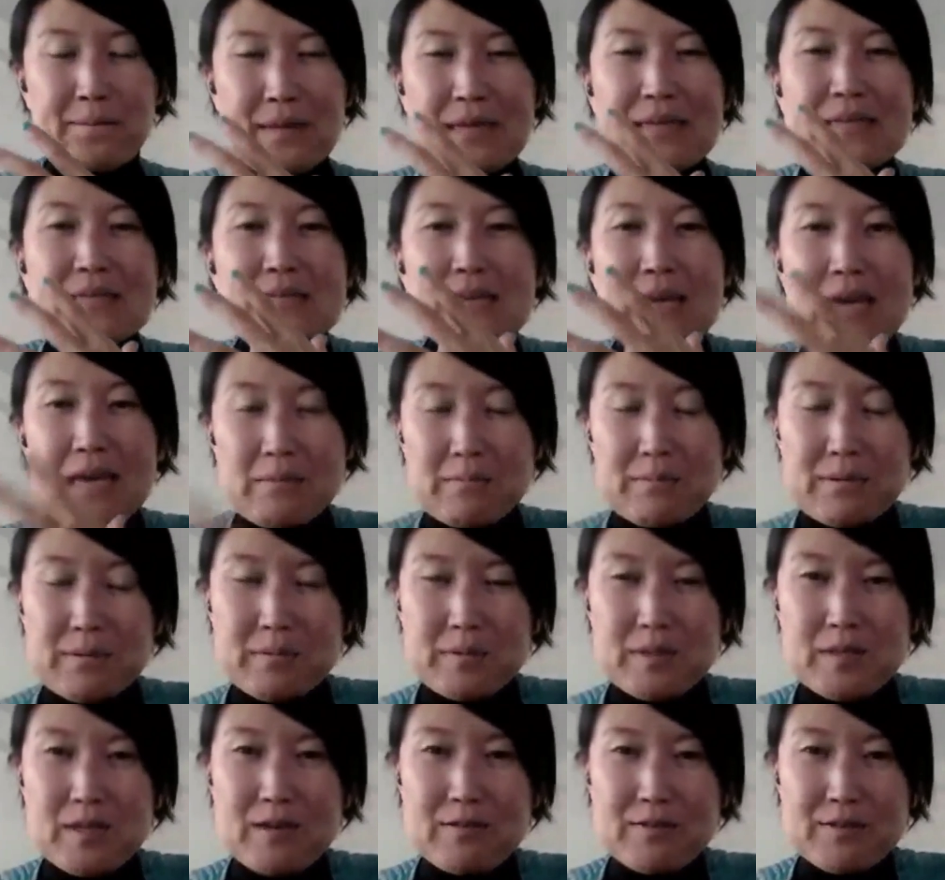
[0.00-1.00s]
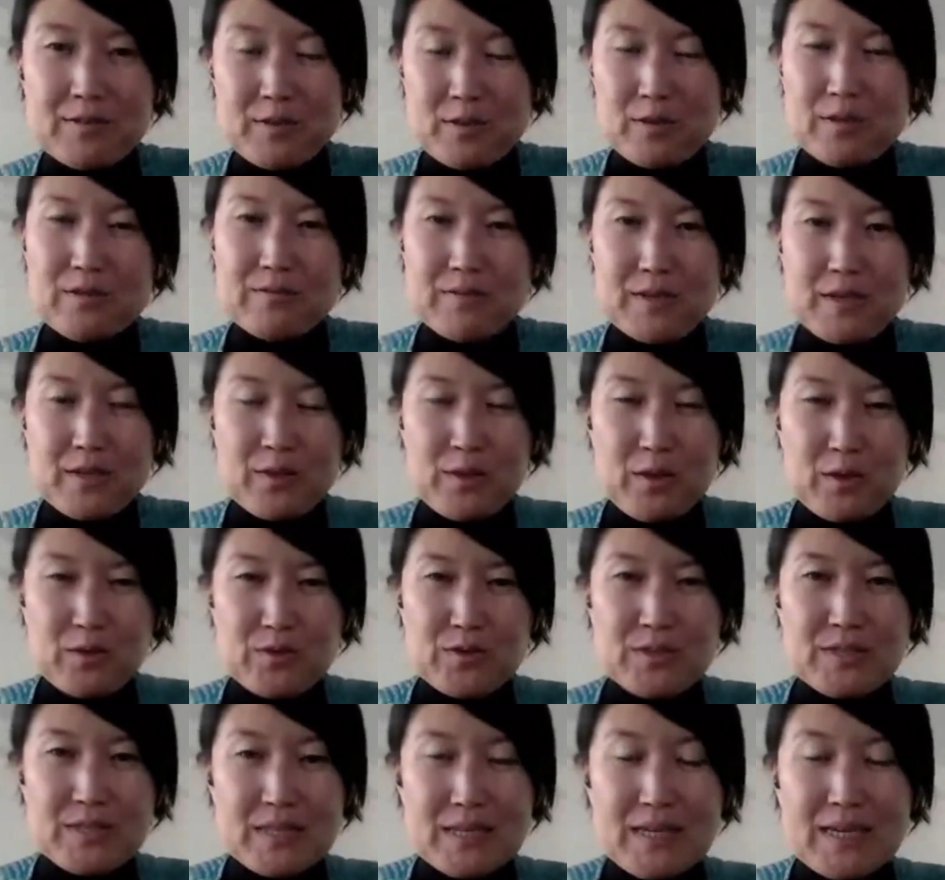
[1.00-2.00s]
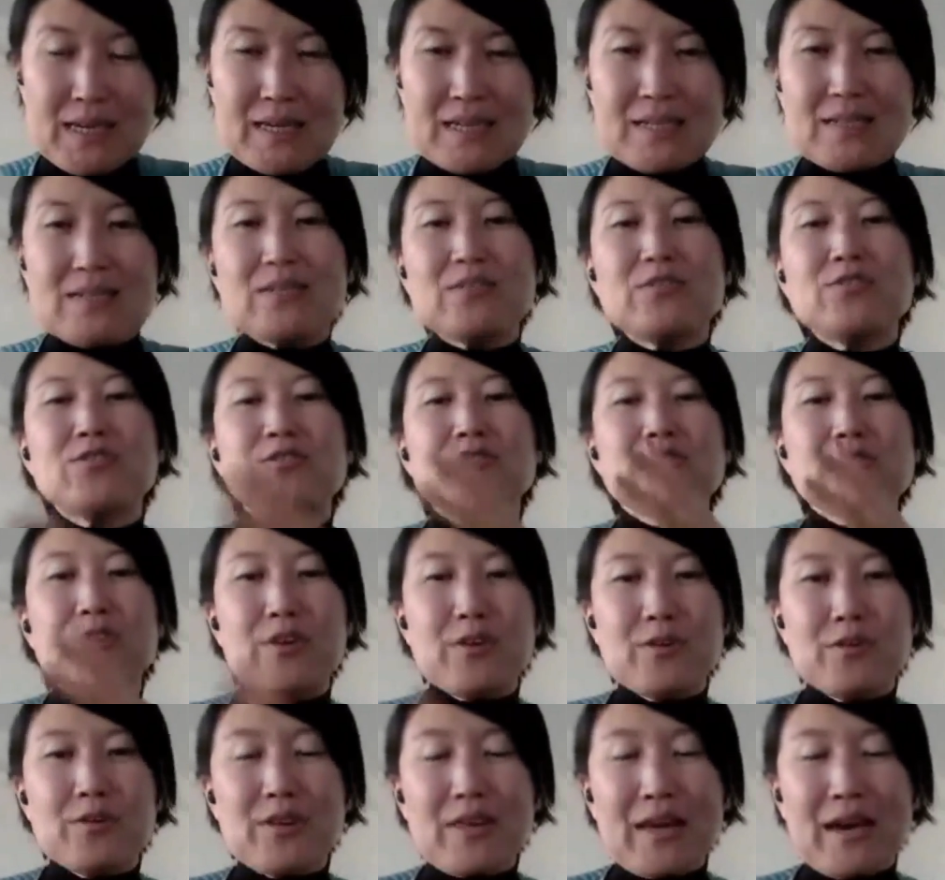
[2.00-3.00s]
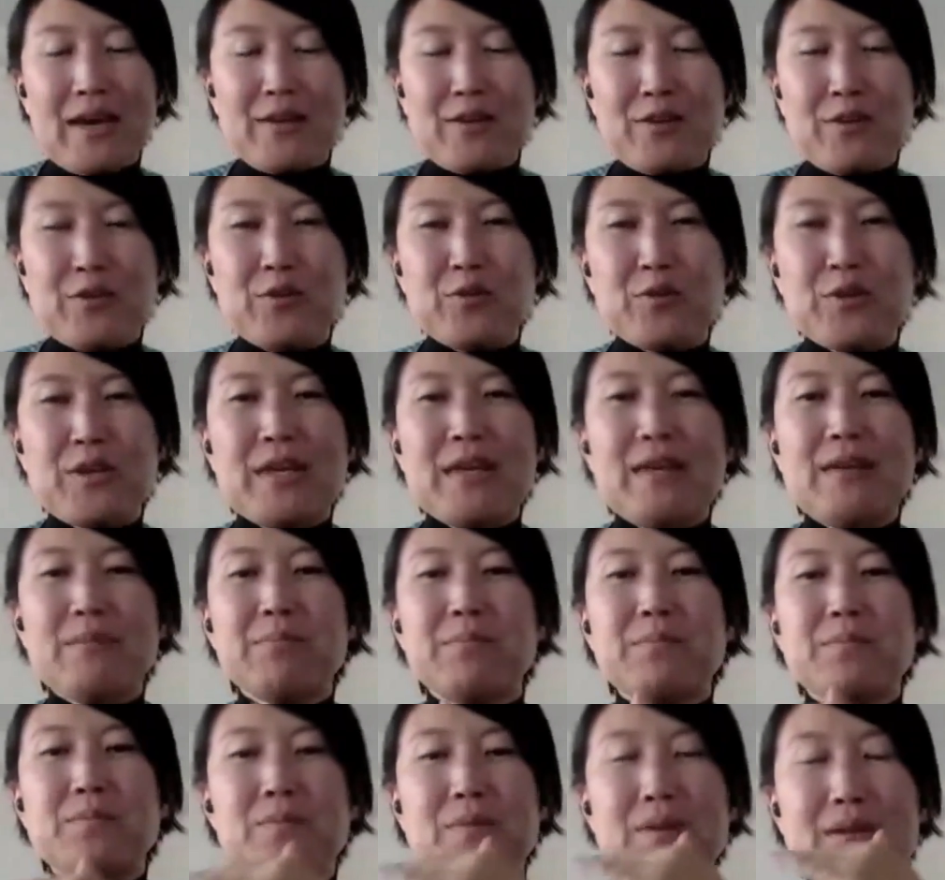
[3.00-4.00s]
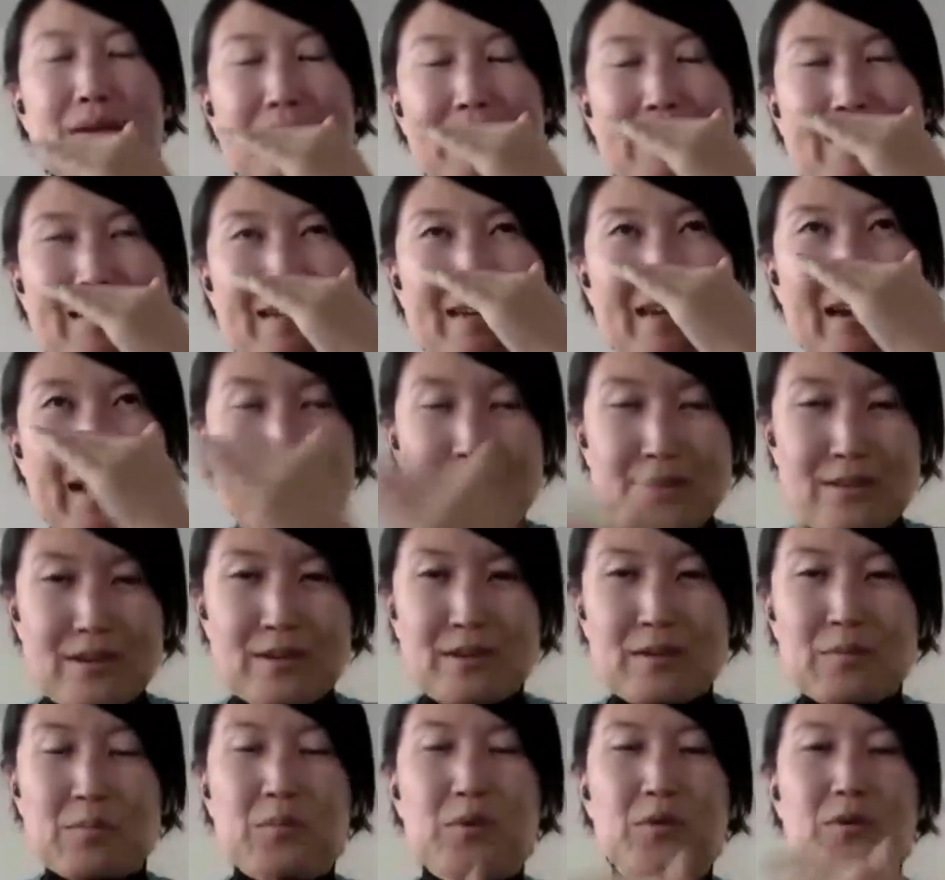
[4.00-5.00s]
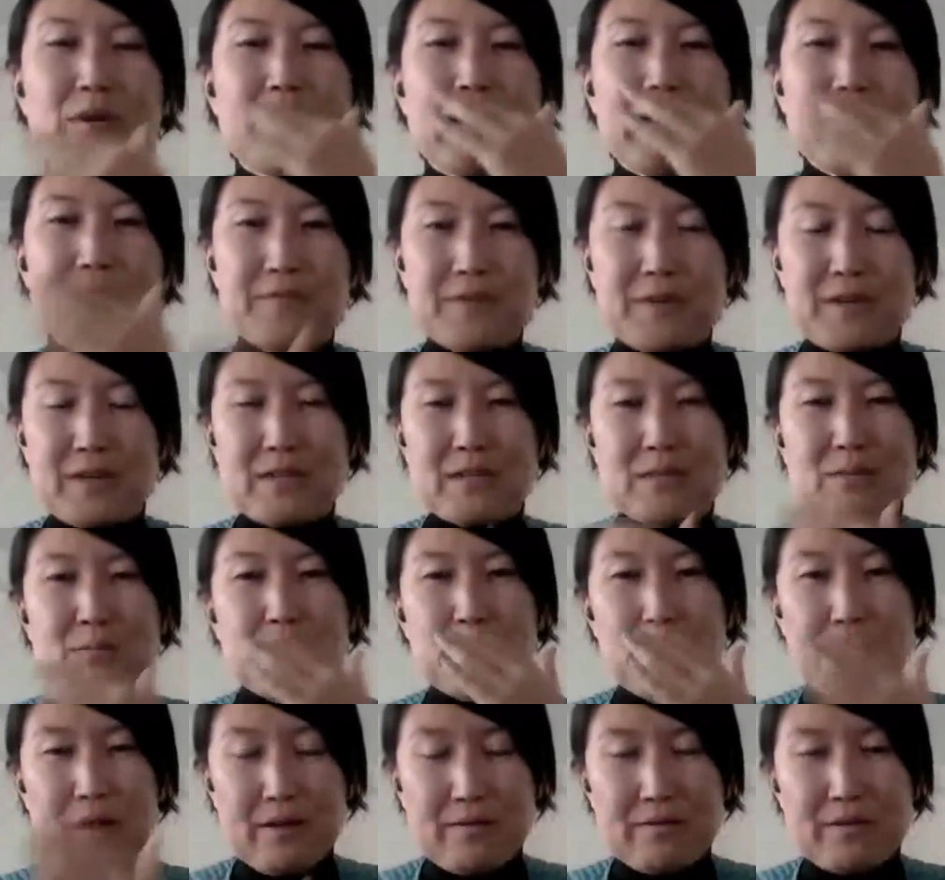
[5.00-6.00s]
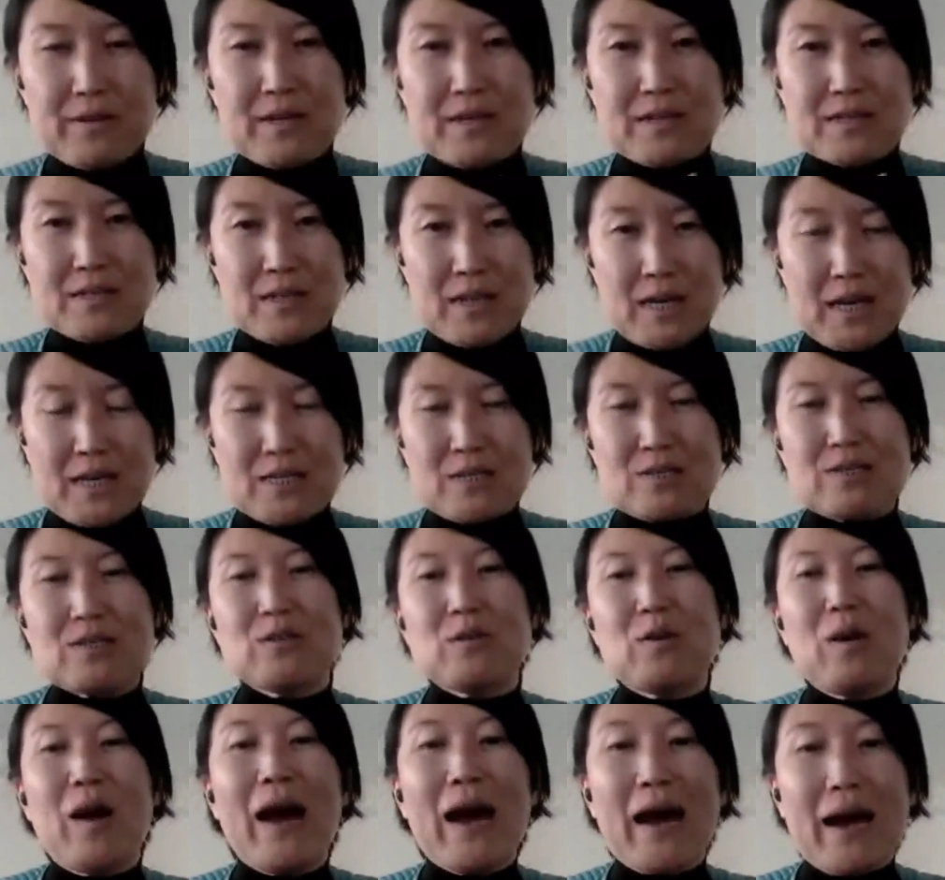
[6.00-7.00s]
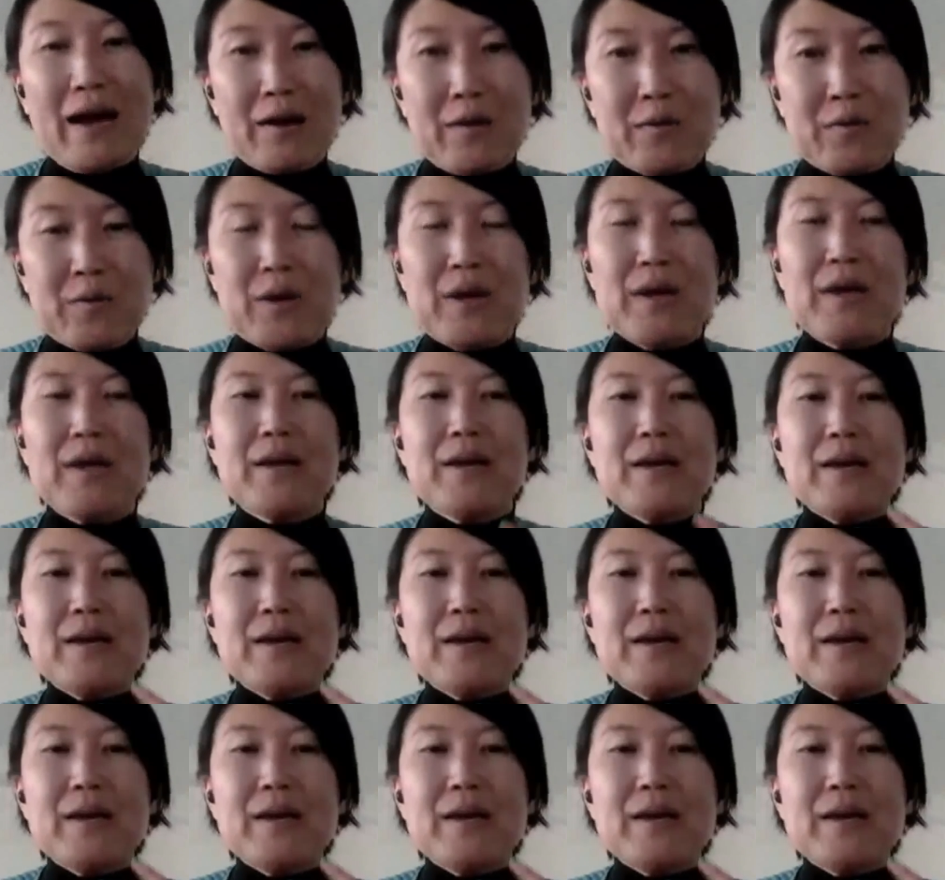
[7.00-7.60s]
is capable of solving those things, so that you keep gathering more evidence as to how